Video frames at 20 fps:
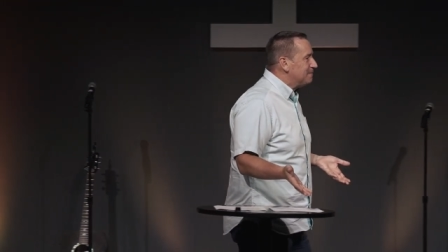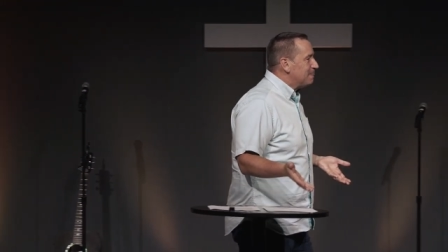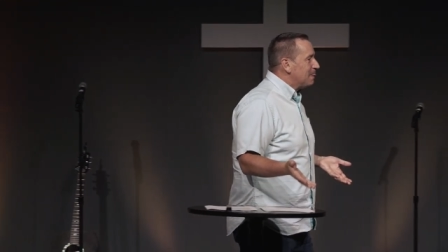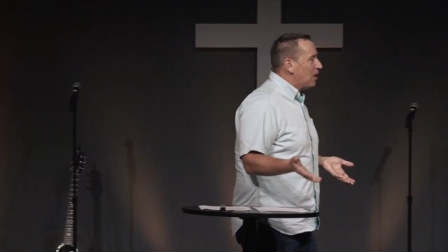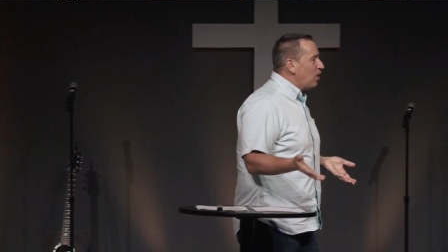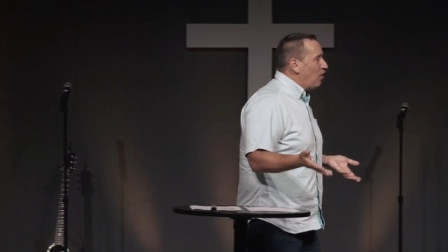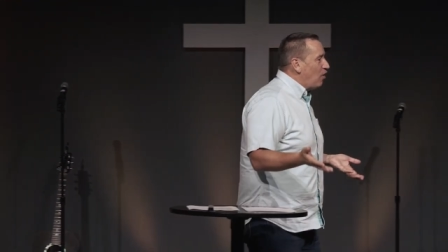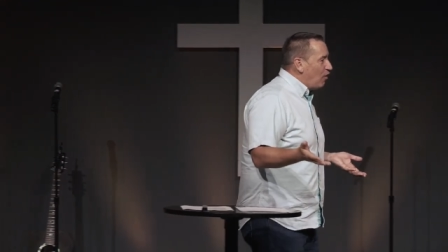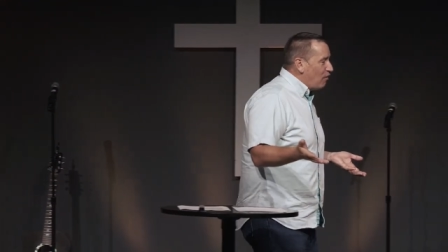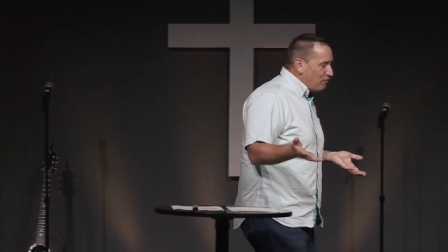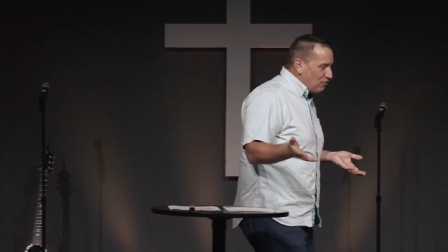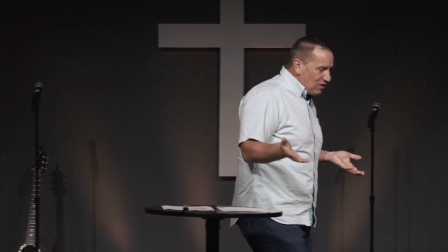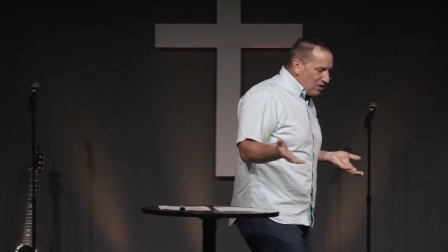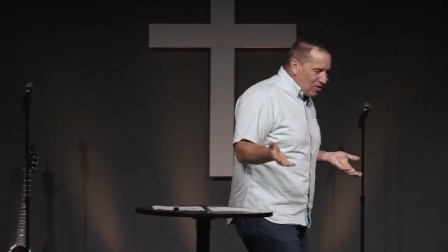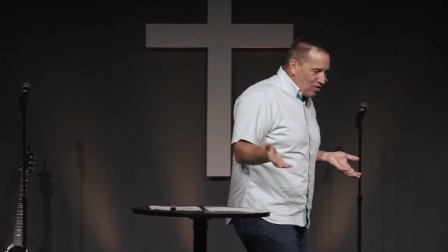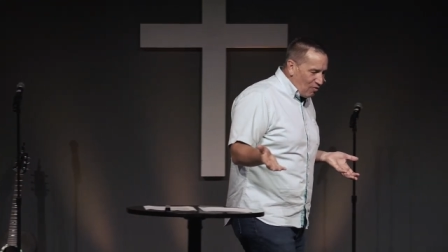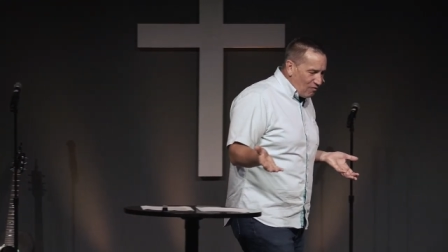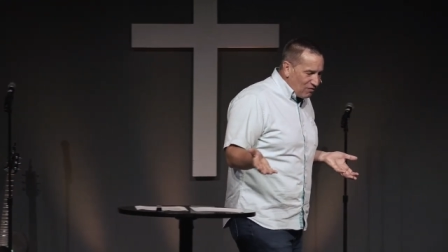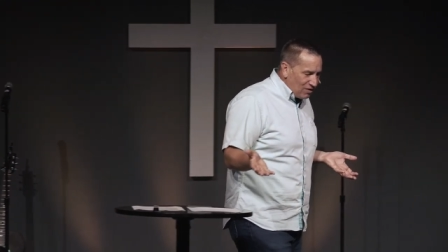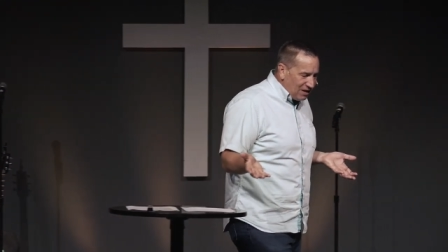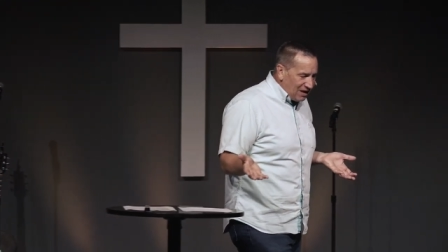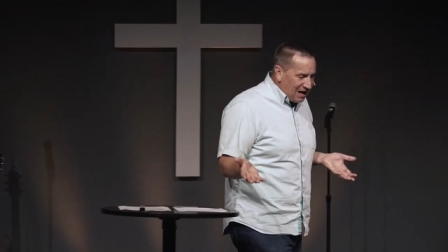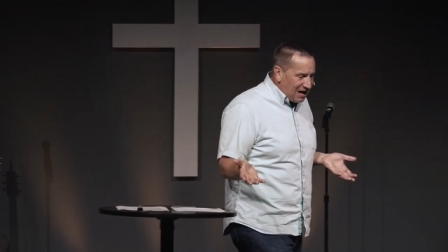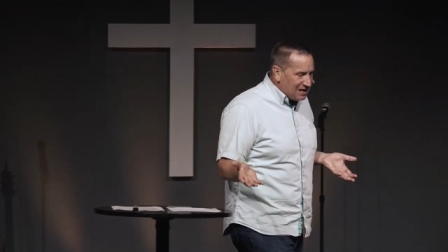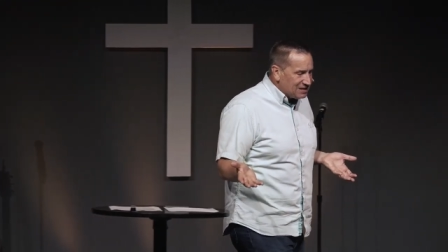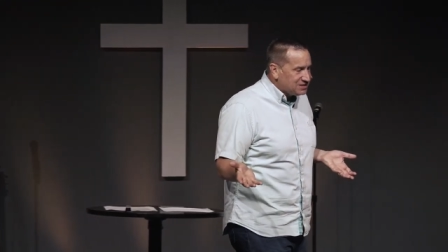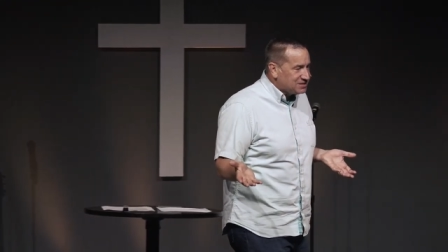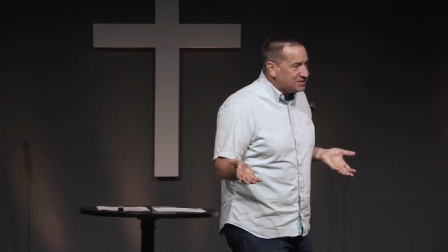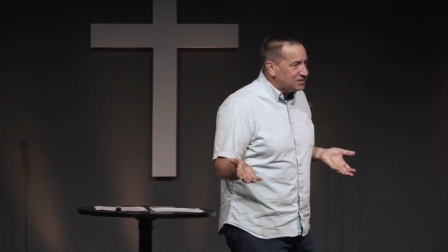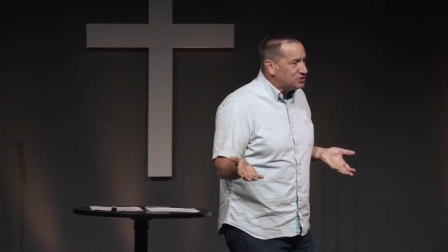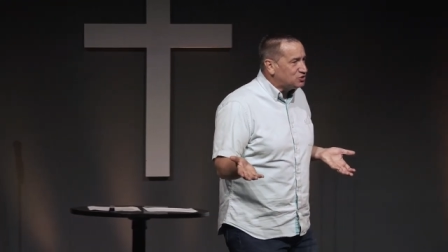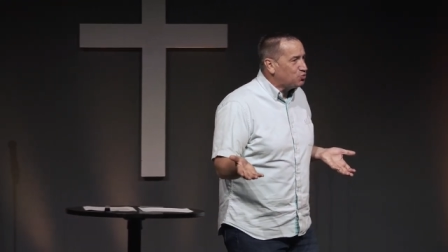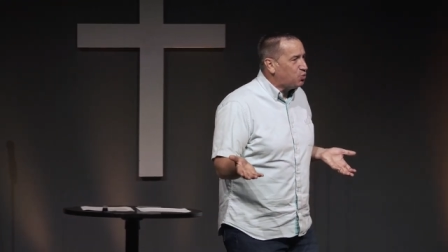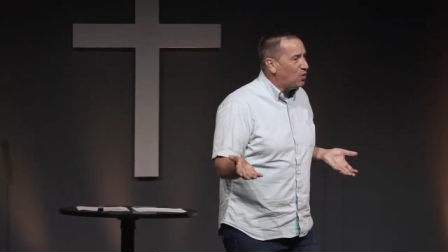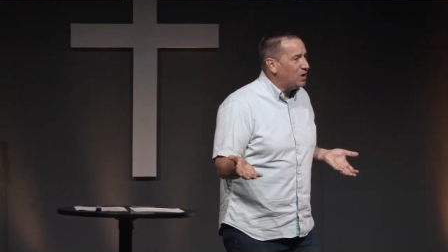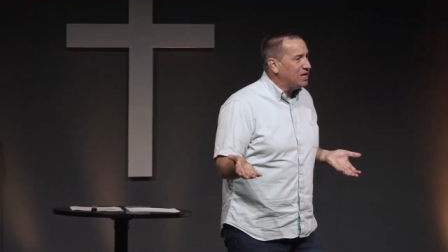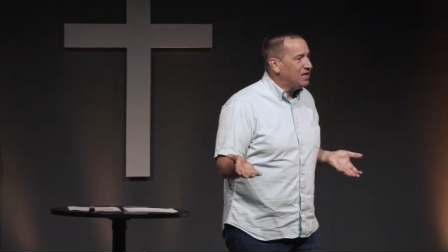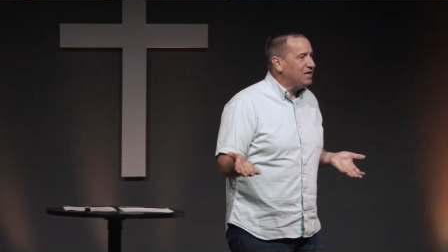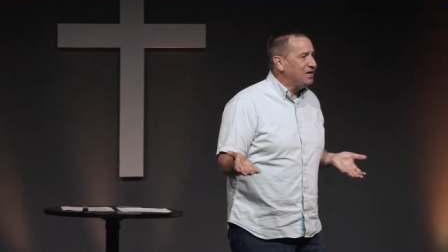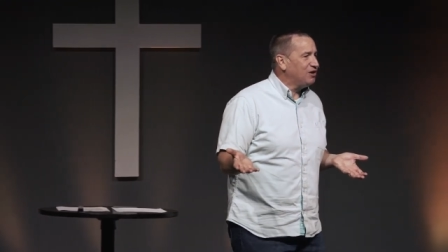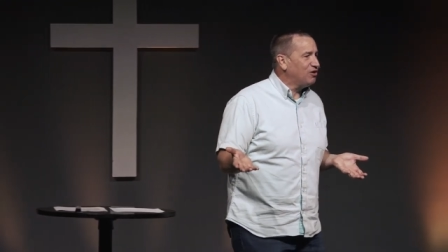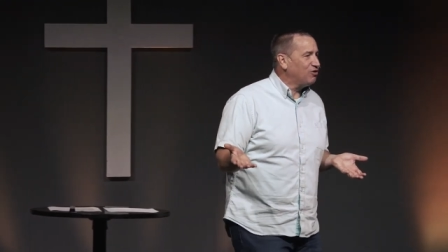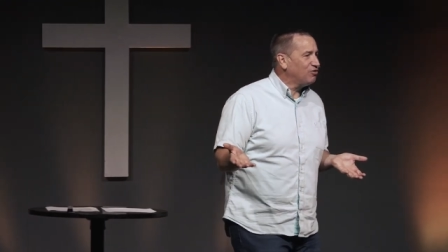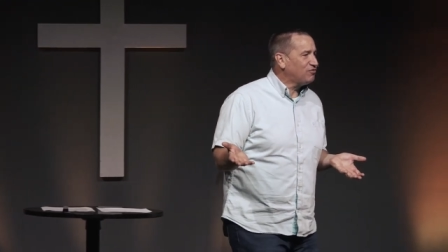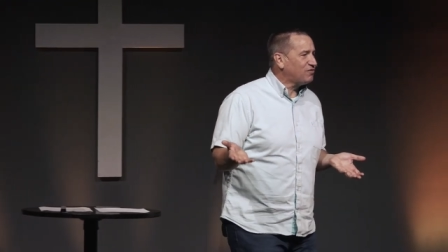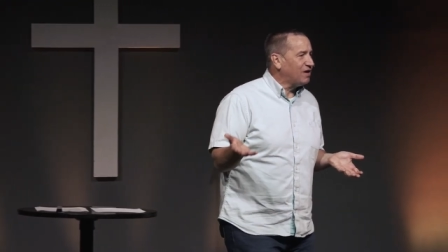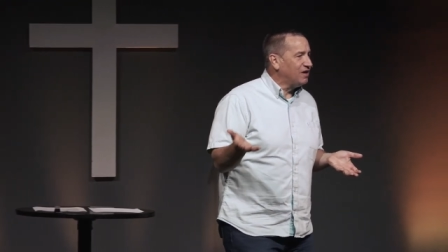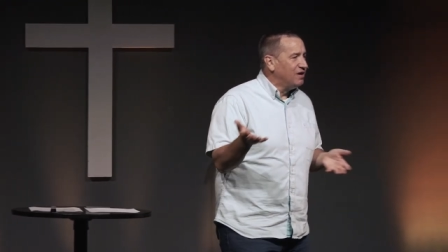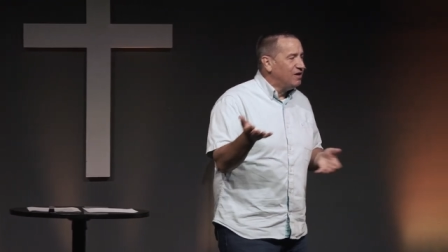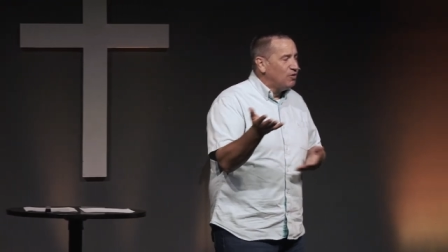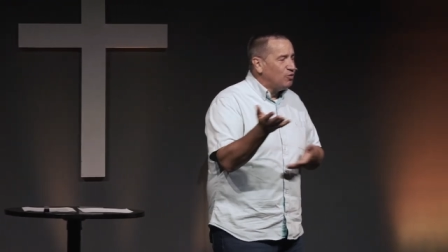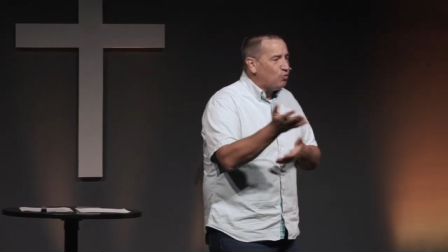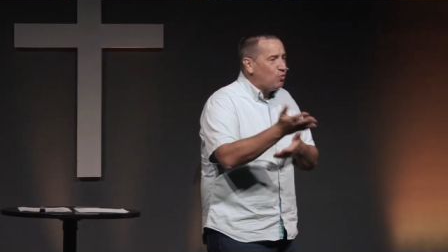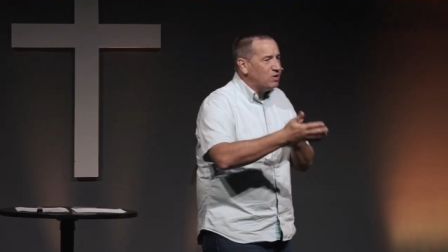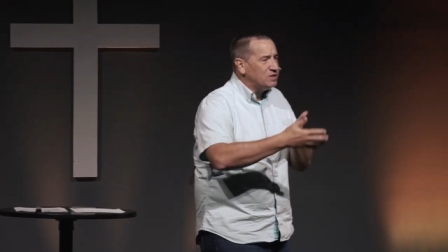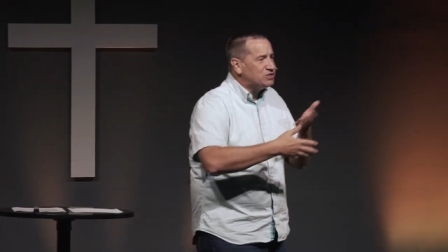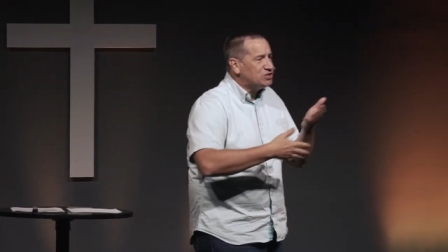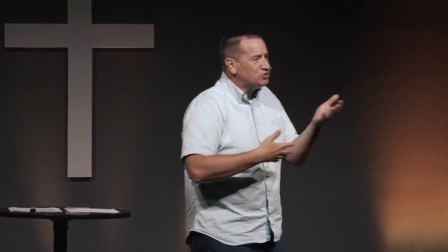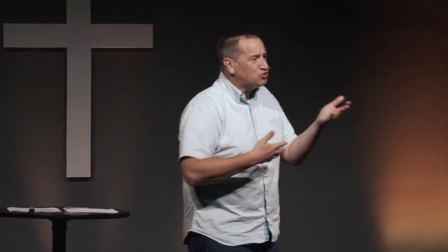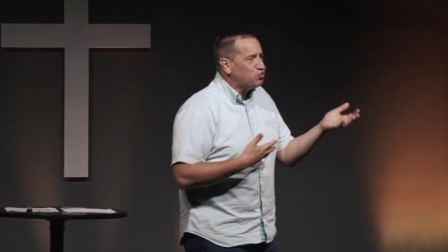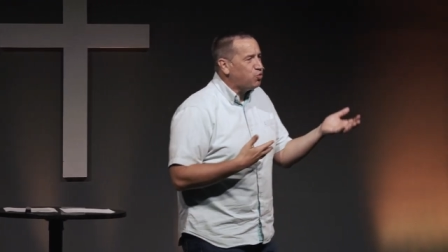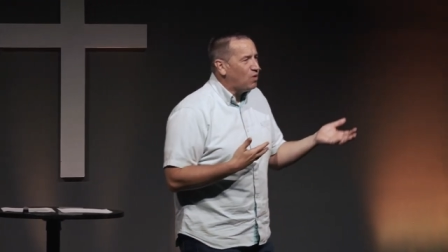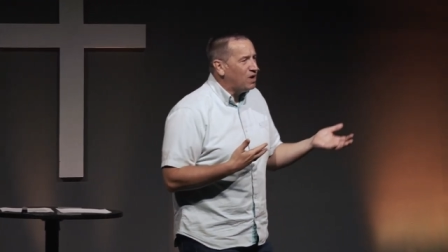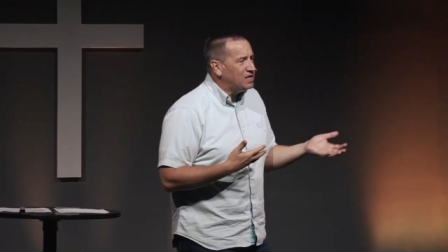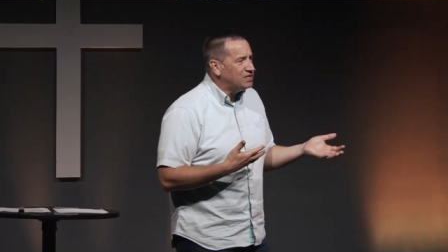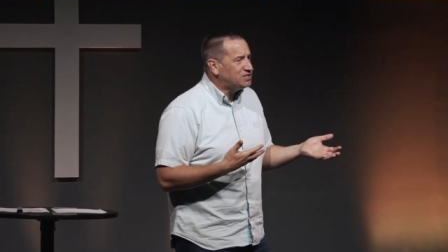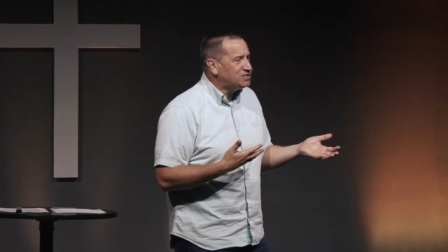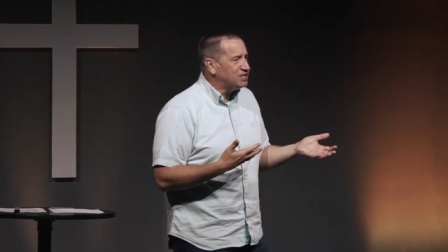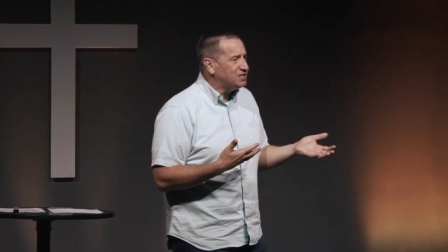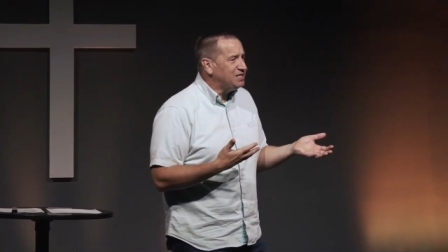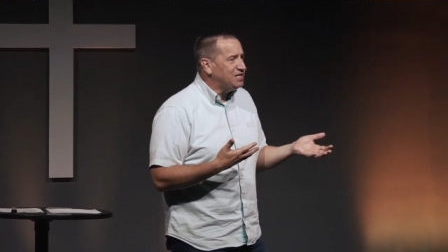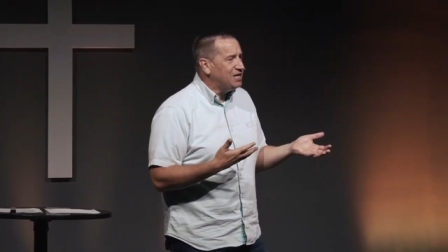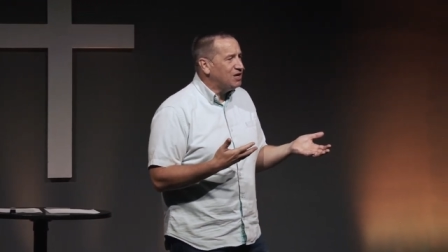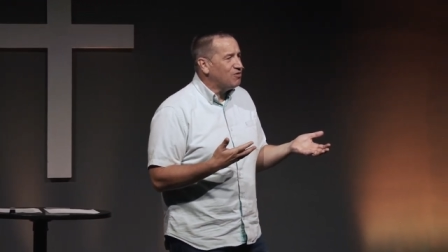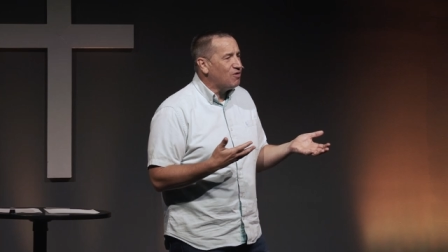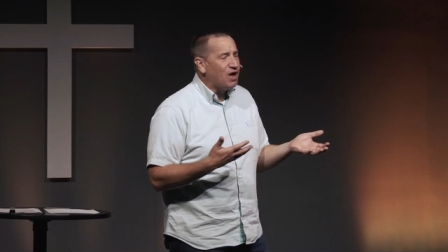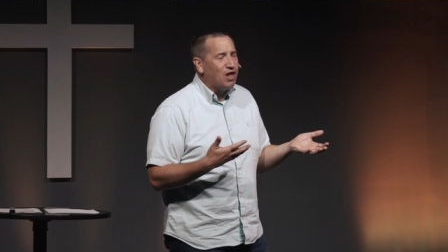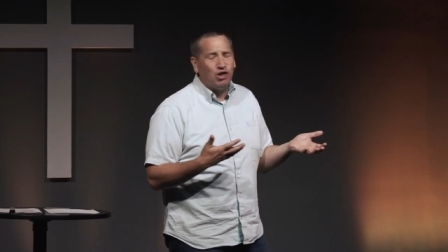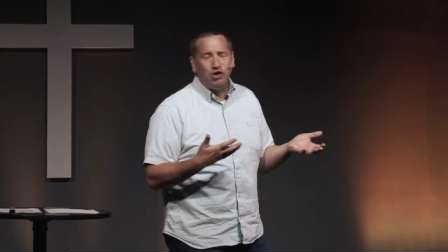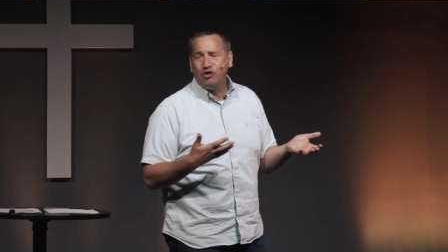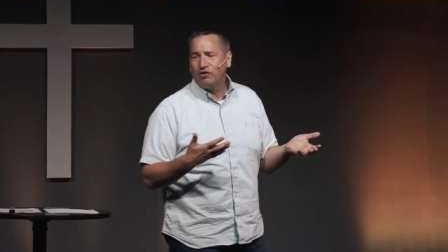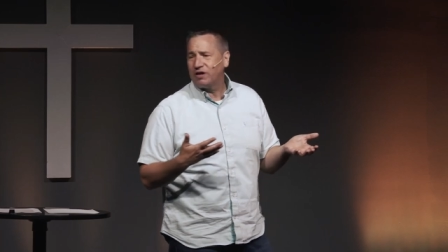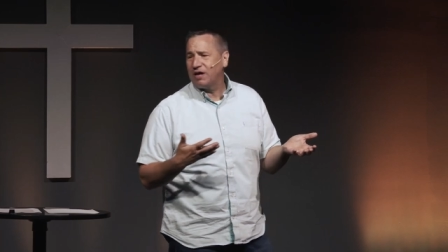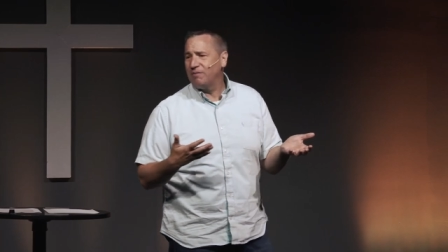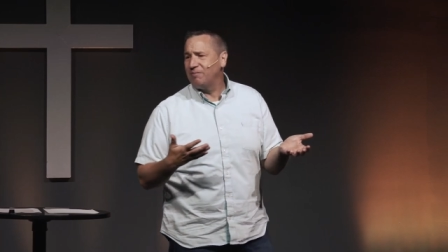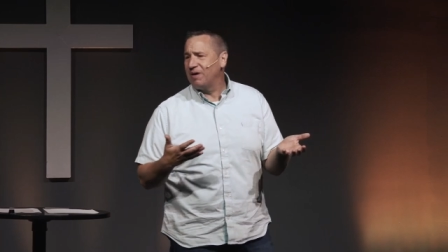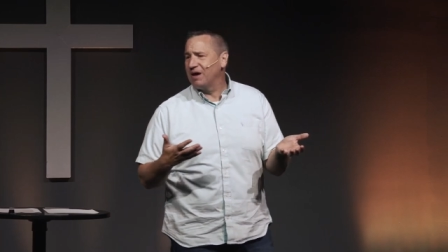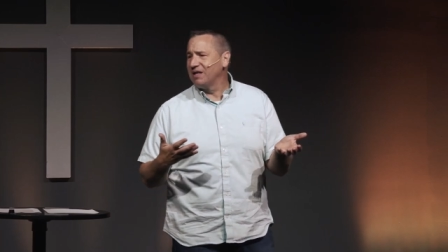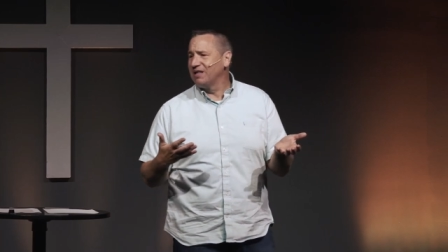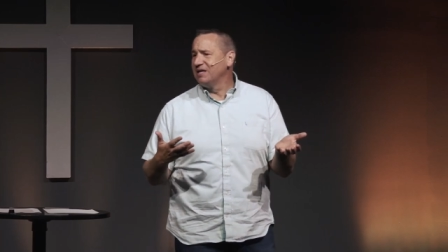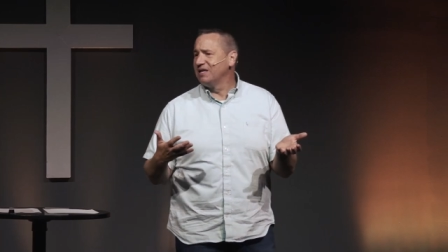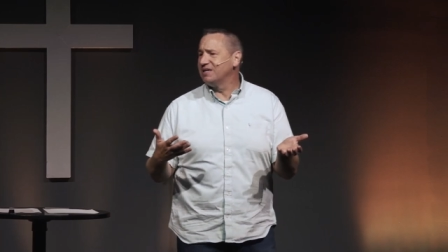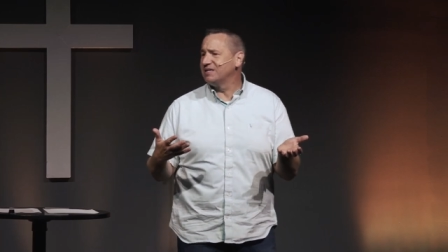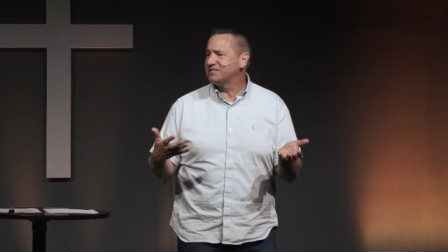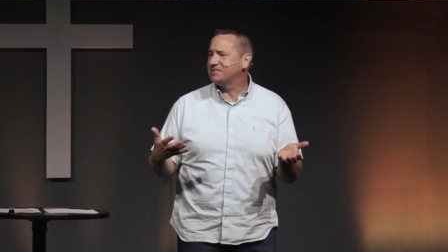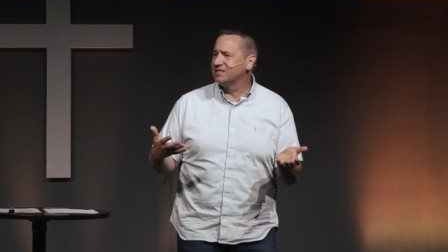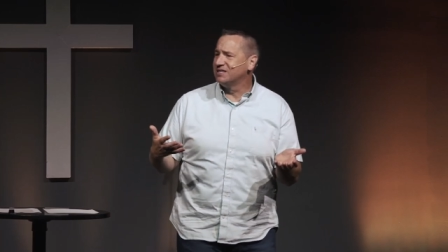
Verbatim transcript: Over the, over the last the 20 years, I, uh, once or twice a year, I'll look at my list.